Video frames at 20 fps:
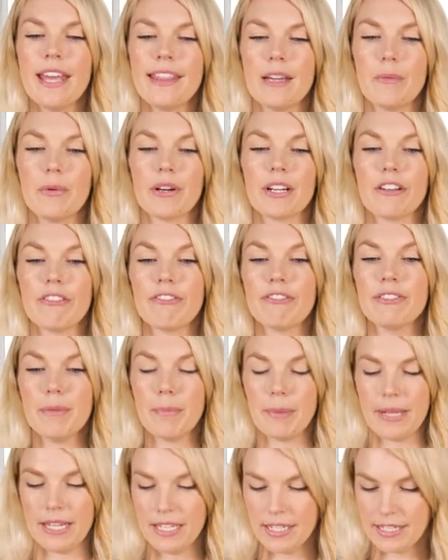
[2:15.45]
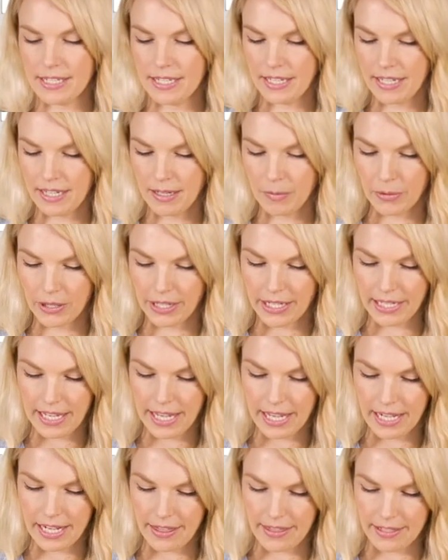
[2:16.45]
Now we're going to flip it and we're going to
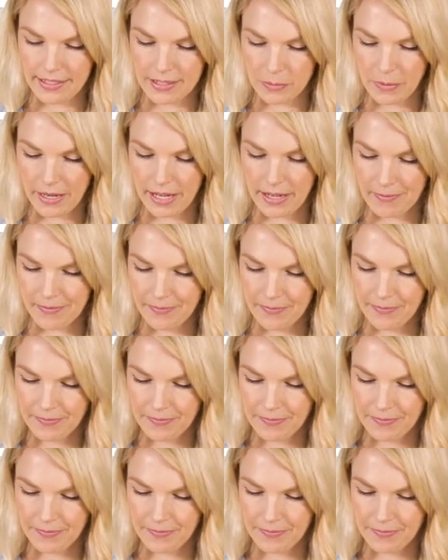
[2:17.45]
cut it this way.